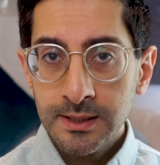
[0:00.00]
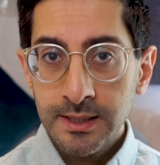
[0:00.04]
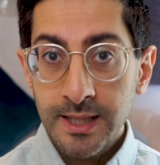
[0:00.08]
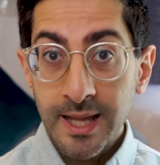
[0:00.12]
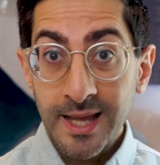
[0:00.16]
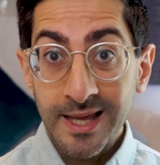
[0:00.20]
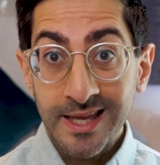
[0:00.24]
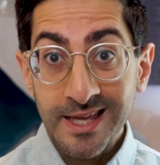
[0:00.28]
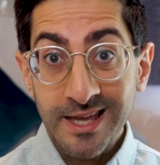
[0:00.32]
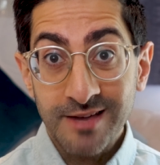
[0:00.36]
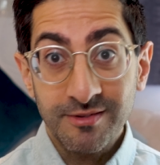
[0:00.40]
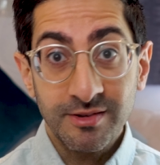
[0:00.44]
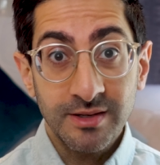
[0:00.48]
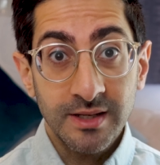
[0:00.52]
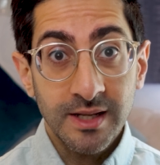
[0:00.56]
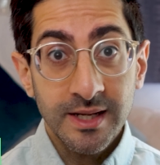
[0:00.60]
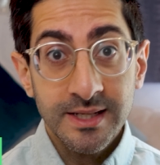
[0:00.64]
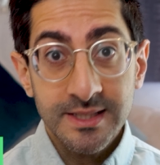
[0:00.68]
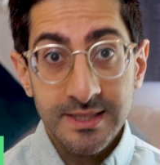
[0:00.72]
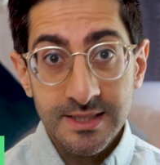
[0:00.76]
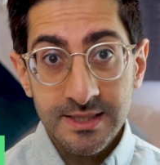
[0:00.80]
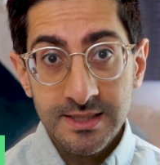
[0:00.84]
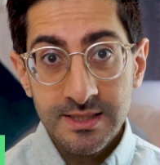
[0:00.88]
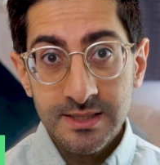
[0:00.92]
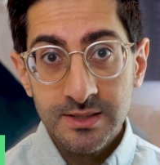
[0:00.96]

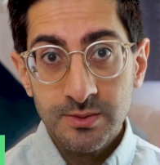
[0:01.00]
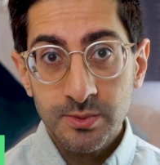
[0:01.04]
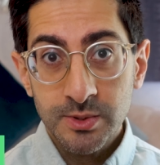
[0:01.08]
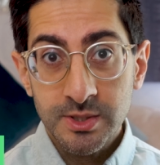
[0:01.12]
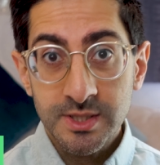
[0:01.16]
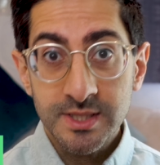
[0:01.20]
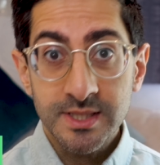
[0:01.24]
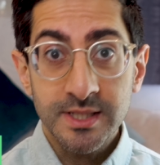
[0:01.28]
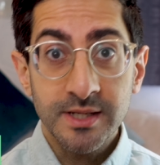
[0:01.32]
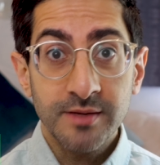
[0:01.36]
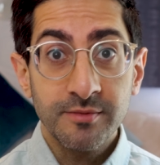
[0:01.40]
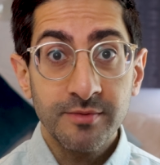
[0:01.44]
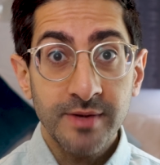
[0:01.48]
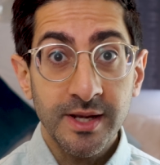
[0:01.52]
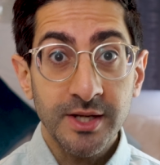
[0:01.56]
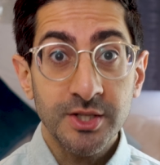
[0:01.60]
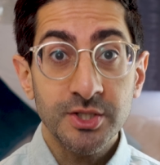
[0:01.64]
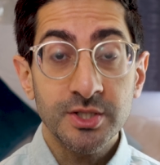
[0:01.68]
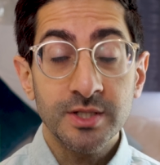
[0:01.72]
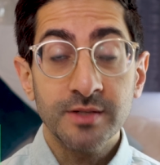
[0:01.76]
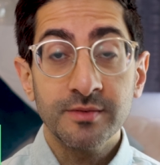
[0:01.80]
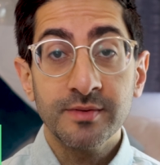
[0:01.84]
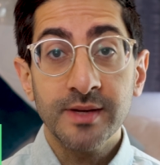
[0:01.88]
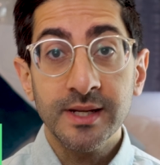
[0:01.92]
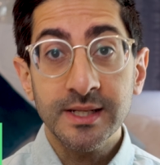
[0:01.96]
encephalitis, which is an
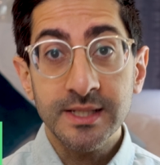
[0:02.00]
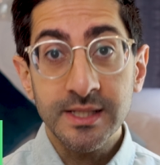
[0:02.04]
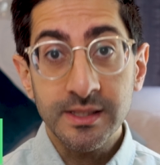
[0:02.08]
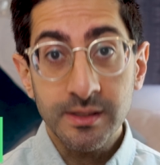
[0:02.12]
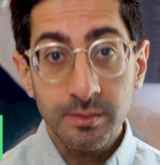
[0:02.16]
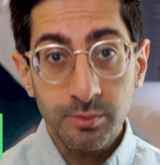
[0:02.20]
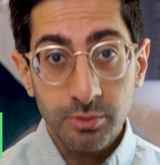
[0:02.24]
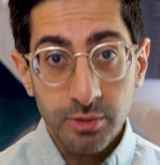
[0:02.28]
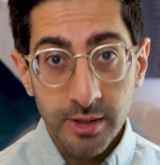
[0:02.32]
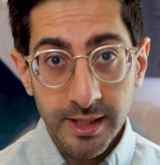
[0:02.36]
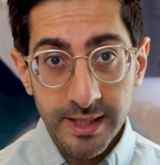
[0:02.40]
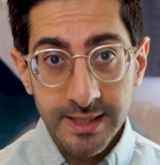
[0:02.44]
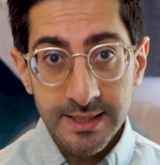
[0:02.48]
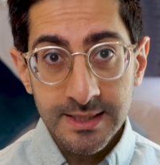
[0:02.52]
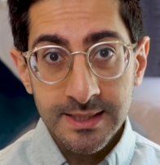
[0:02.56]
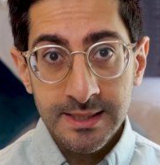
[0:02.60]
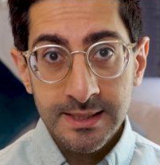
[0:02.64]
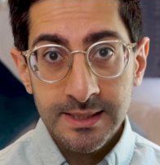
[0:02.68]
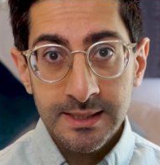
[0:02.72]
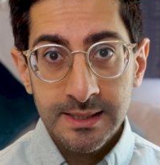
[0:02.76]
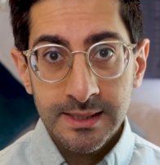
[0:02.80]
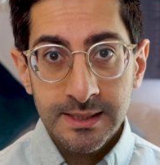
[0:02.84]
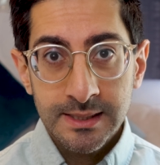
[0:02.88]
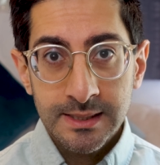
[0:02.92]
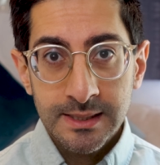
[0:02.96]
infection affecting the brain,
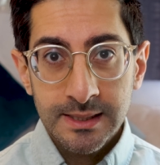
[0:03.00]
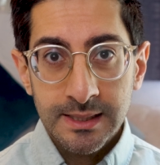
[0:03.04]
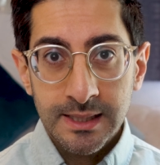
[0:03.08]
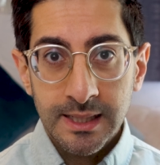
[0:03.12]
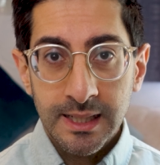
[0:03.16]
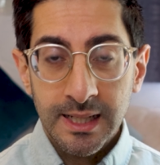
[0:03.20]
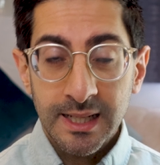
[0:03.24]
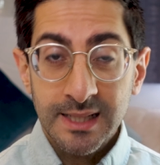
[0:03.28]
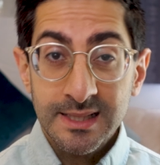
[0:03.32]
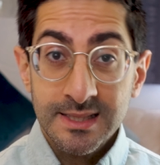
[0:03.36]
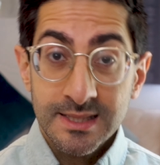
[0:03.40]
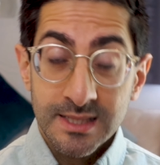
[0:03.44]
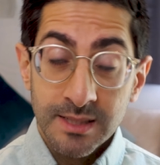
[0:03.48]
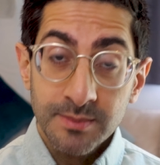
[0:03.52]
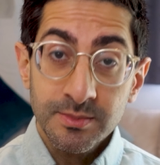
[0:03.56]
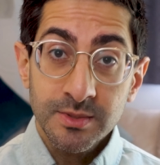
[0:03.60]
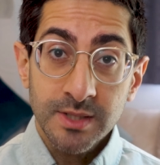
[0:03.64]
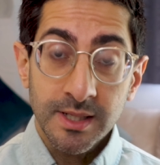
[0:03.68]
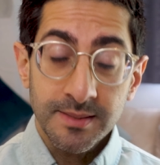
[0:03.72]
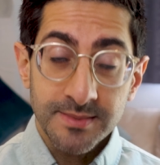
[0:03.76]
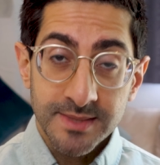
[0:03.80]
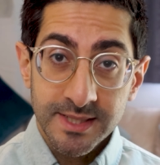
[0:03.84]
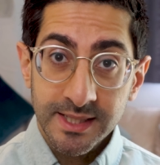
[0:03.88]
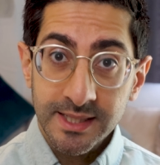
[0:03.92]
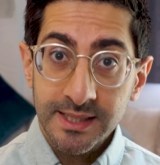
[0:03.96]
and
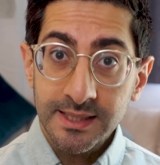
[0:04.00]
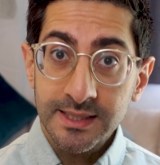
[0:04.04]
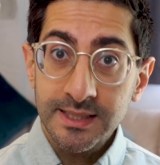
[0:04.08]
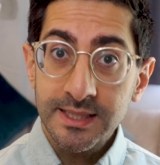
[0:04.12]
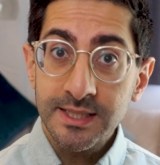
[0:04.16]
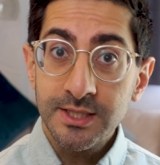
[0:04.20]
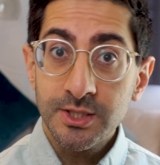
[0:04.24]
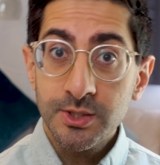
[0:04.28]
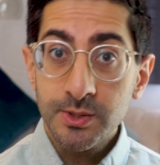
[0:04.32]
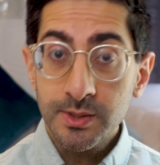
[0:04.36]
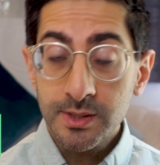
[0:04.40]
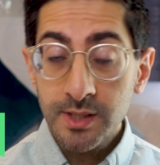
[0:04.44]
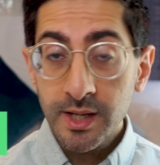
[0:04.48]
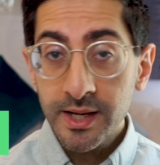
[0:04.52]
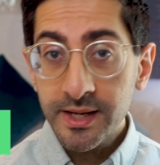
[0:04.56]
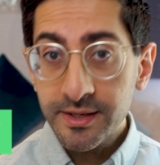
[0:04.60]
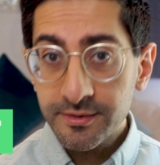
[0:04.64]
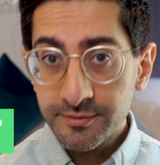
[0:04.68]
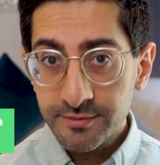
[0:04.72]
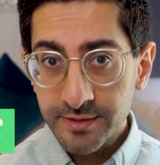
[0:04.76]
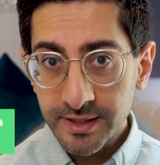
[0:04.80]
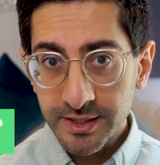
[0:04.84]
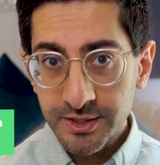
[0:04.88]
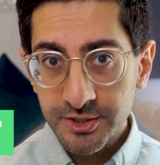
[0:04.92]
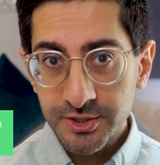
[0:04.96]
sometimes it can lead to an eye
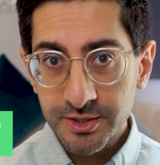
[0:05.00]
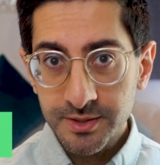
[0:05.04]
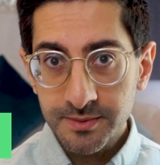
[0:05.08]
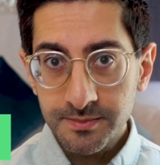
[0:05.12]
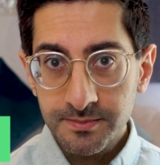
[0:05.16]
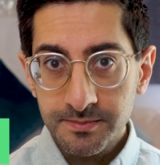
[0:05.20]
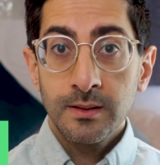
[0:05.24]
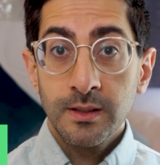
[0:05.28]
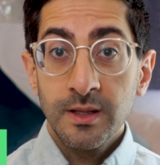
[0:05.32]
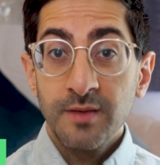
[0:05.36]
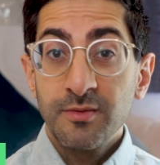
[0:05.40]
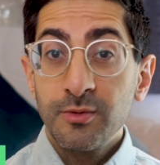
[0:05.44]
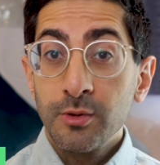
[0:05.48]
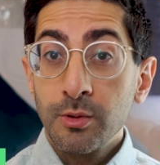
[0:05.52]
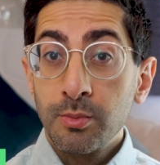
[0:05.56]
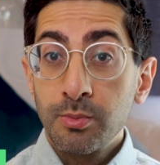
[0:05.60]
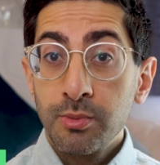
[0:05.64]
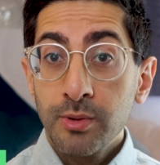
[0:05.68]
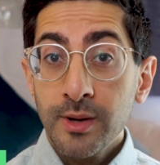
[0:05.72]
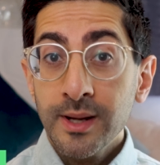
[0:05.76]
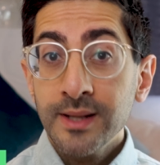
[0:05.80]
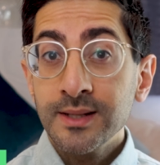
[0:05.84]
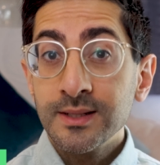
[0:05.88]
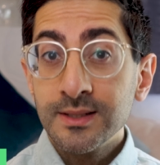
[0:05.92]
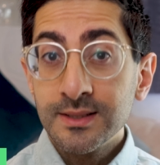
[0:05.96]
infection. If you're
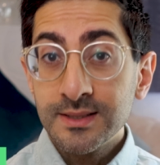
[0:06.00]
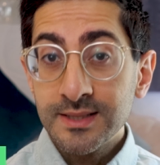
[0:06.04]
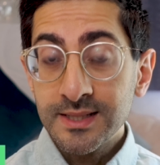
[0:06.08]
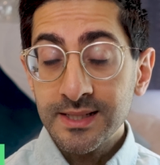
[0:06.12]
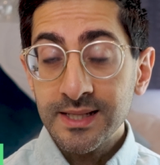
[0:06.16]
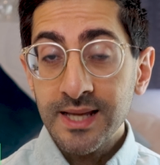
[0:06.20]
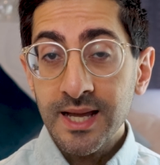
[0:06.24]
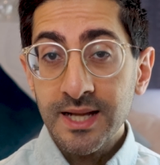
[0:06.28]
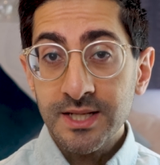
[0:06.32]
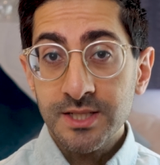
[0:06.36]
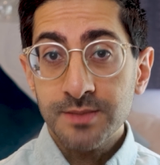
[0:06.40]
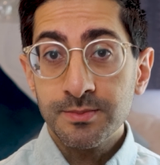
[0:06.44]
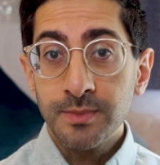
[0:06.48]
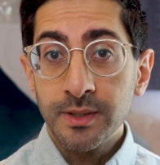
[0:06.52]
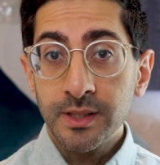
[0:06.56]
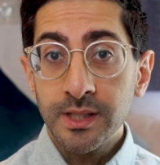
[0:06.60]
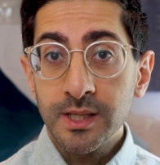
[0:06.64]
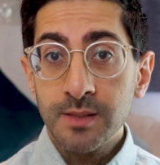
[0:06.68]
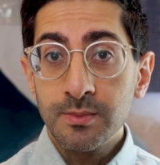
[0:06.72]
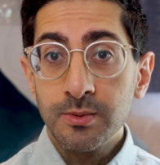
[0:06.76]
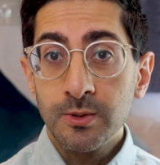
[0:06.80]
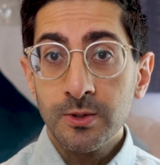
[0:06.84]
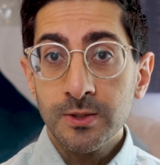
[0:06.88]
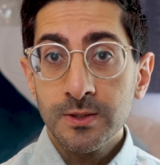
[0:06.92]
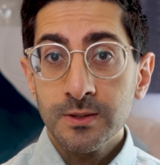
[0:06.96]
pregnant and catch
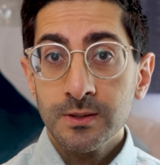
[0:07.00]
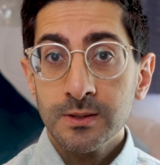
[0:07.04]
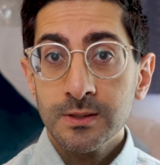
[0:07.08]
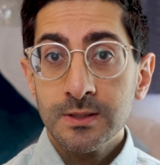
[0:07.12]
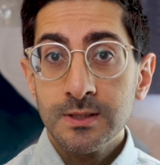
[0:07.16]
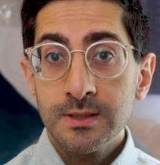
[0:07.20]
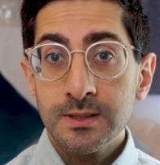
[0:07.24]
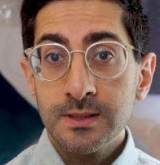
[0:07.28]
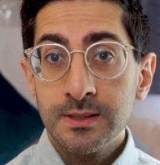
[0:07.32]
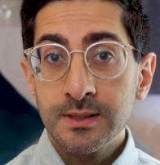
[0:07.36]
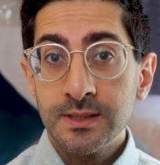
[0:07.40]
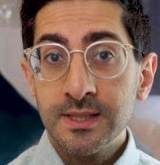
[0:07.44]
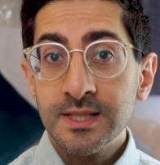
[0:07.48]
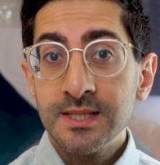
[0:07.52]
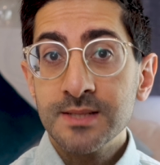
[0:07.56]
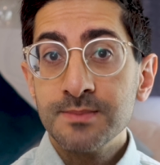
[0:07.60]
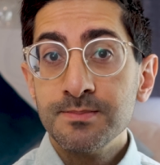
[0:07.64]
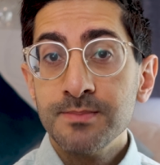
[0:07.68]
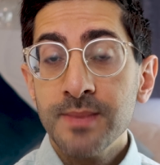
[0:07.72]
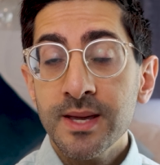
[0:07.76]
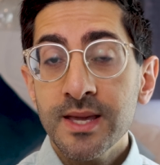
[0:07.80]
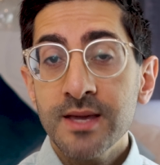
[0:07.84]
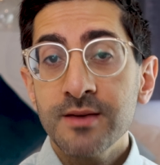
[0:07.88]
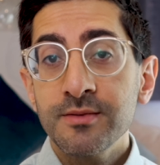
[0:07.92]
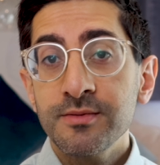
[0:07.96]
monkeypox, this may